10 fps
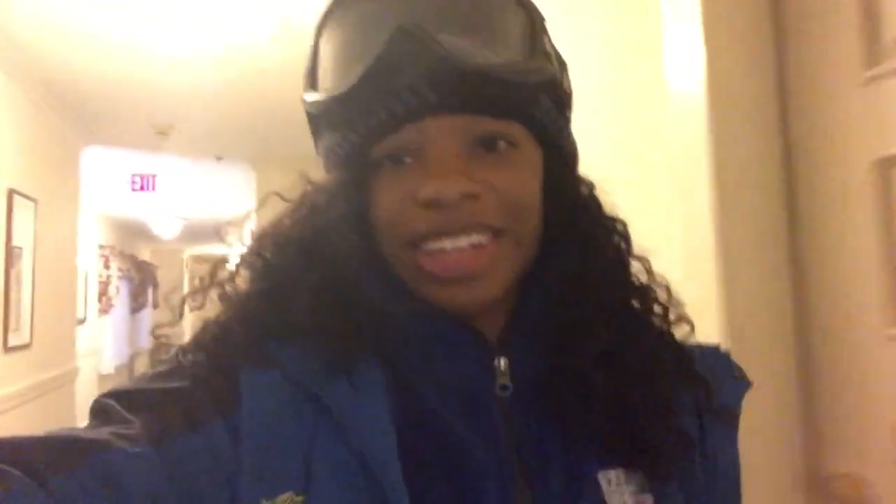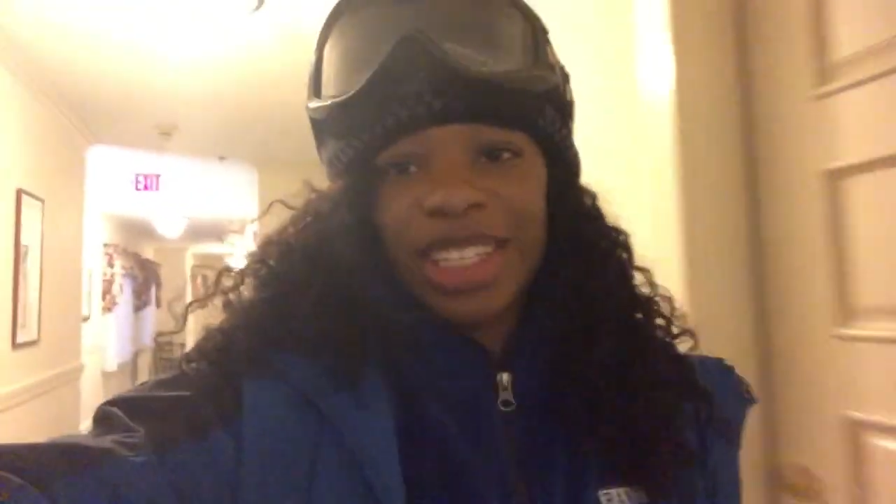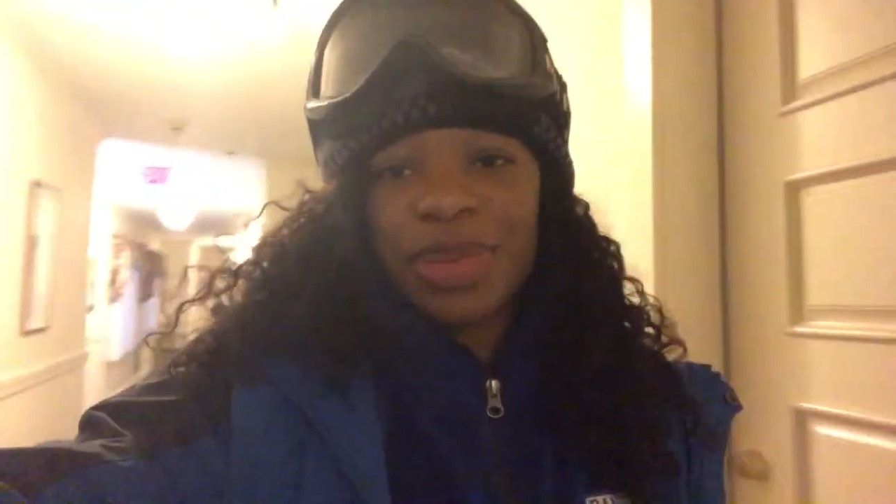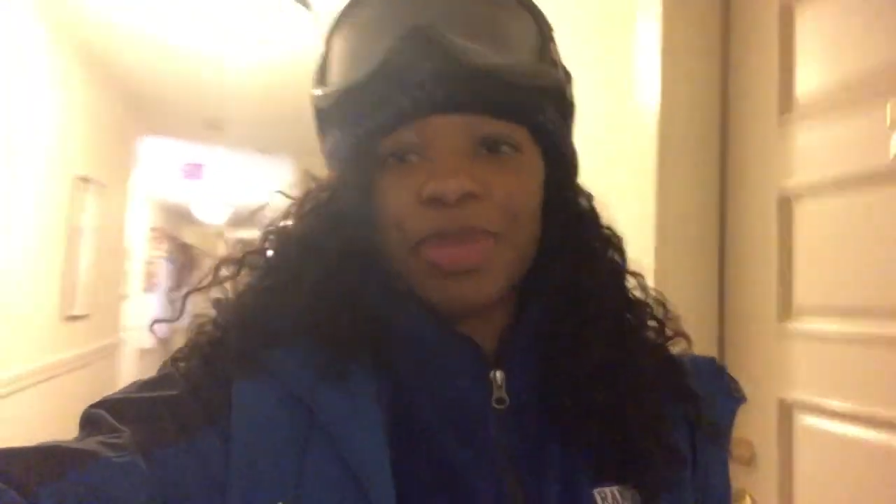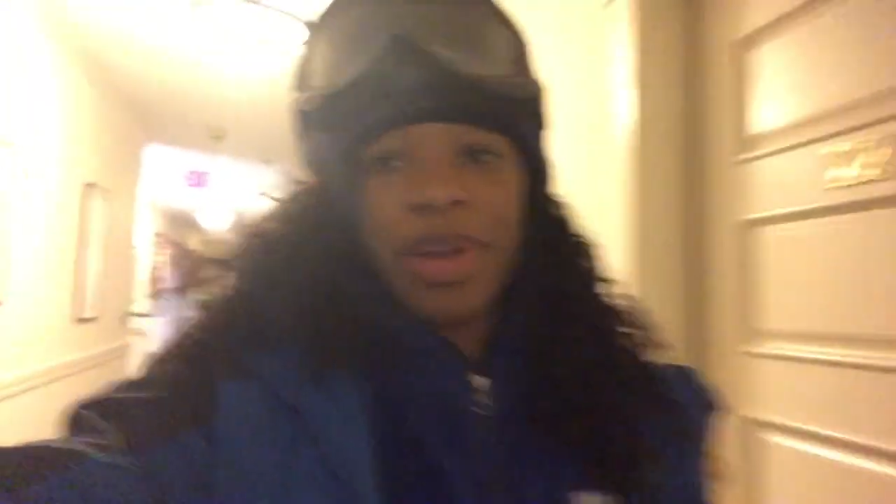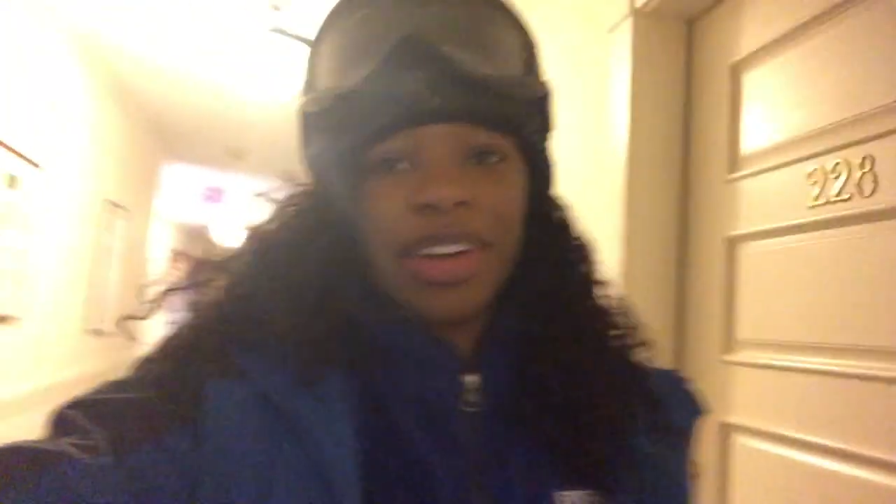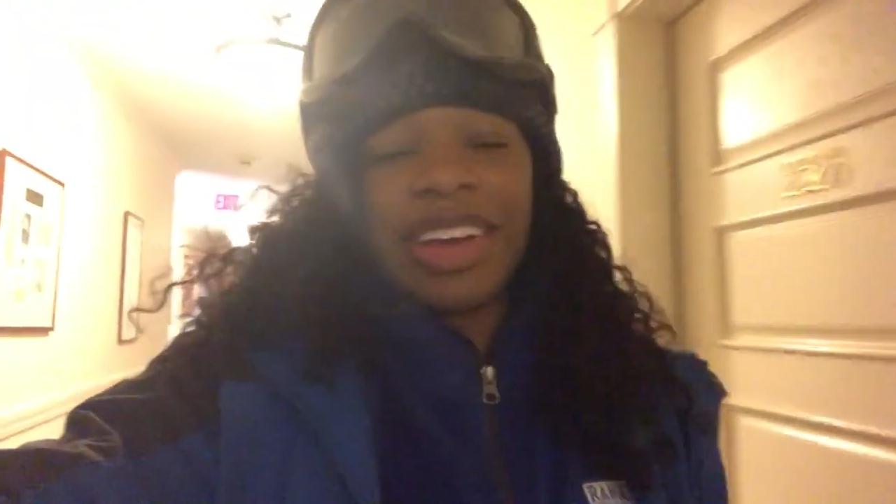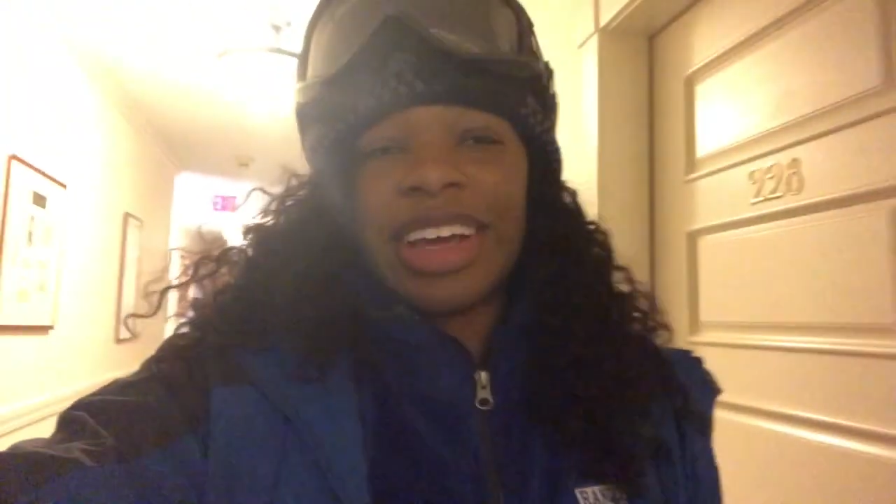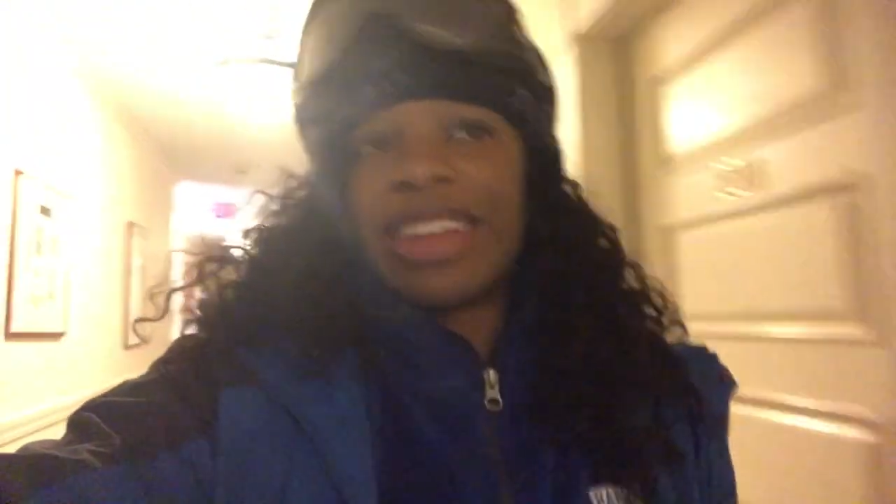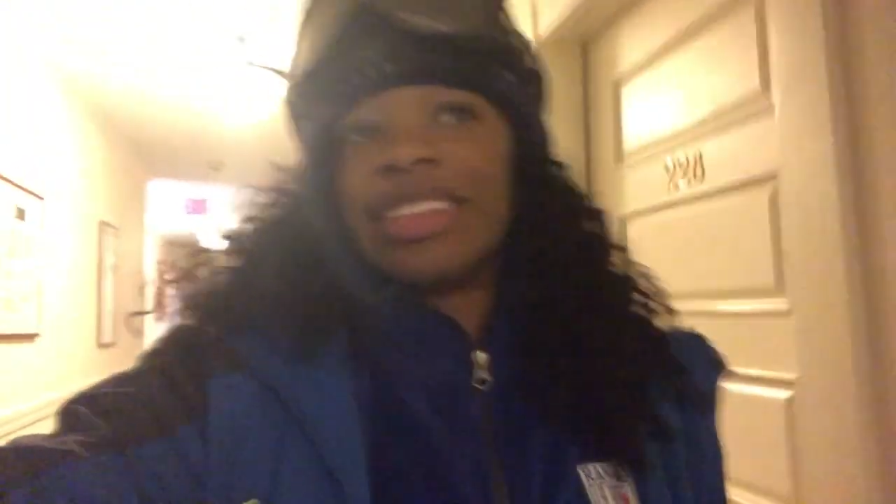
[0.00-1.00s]

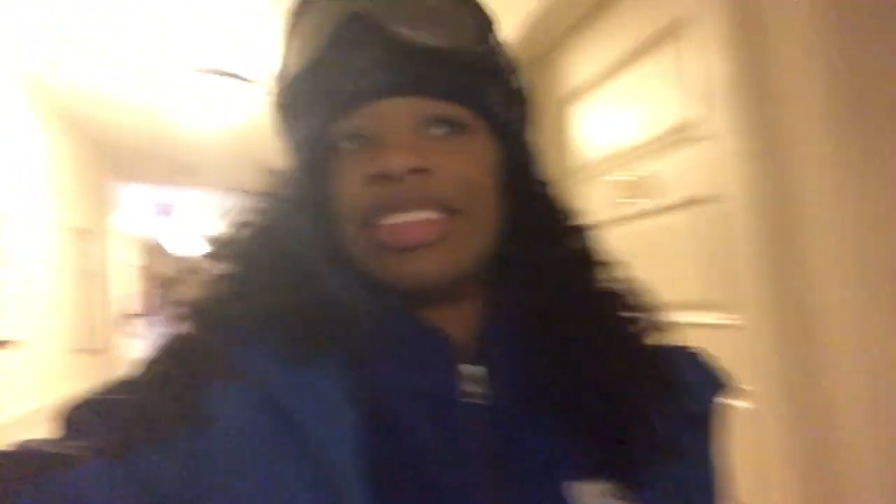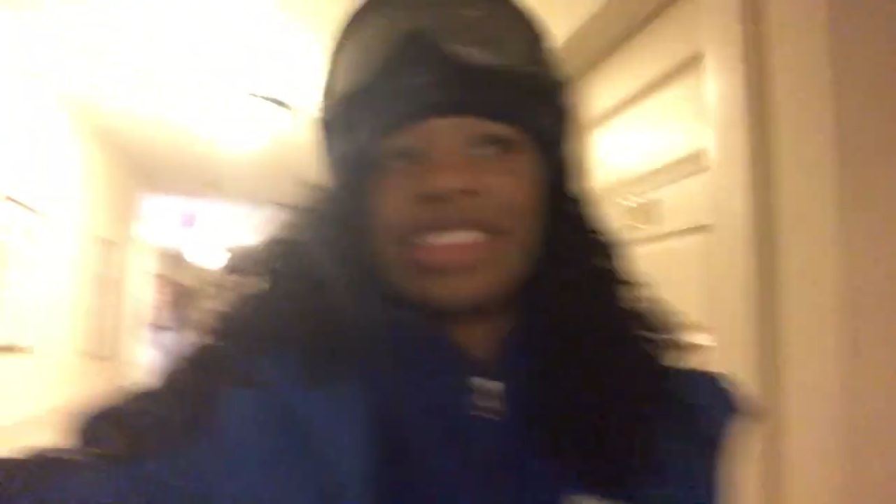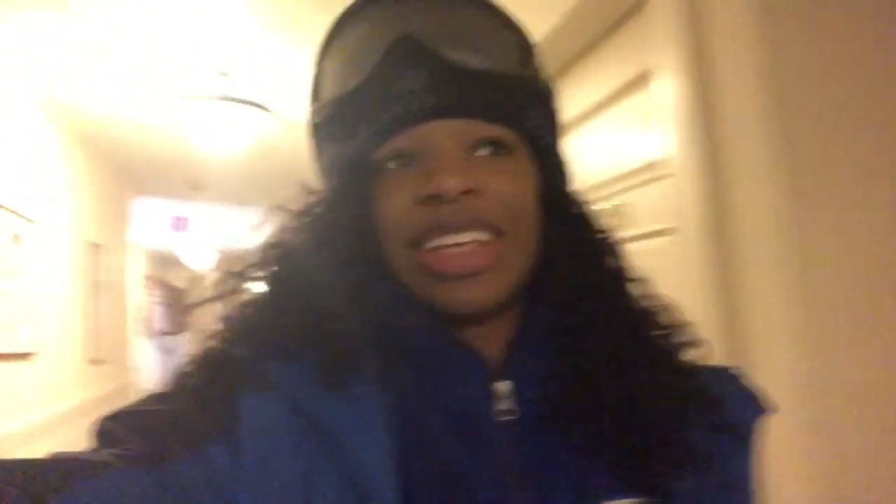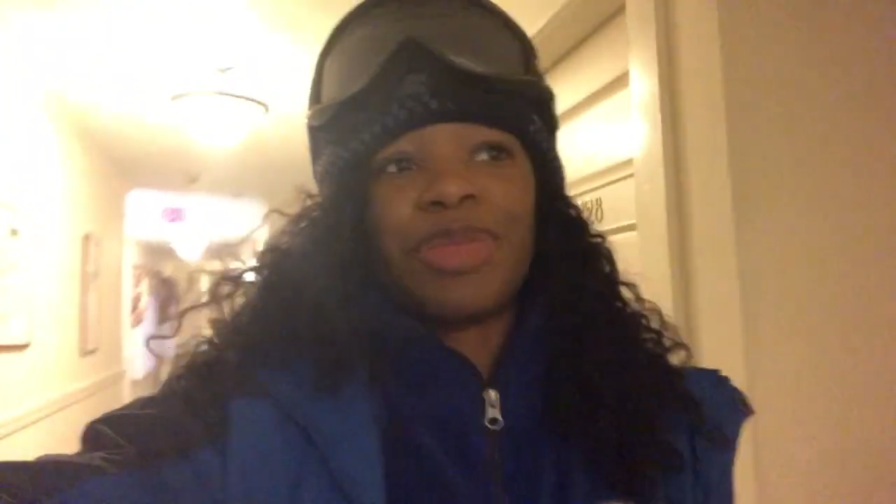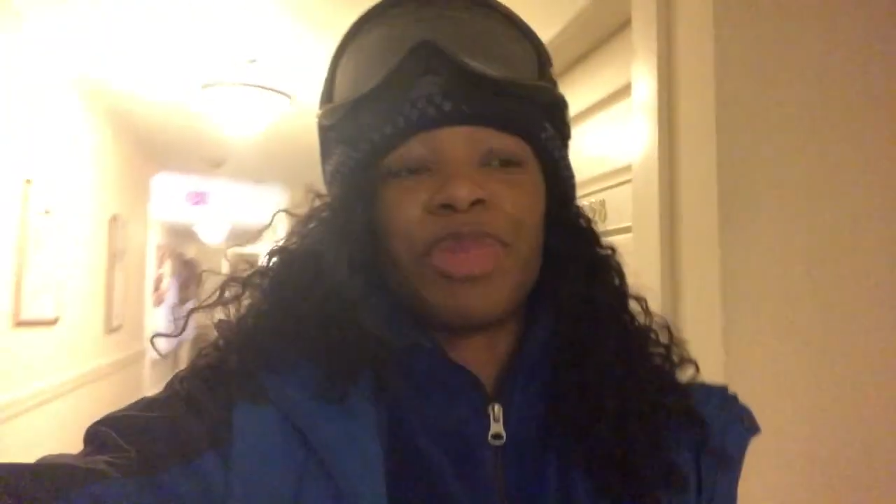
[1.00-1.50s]
experience,